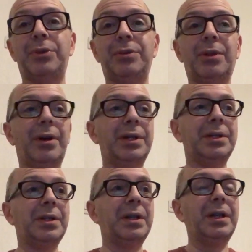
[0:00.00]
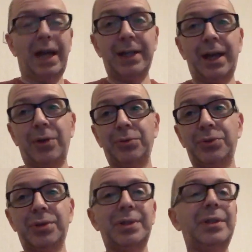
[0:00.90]
with you guys and
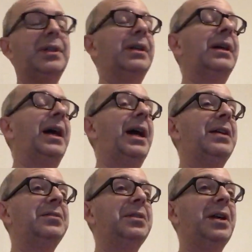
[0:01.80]
girls, and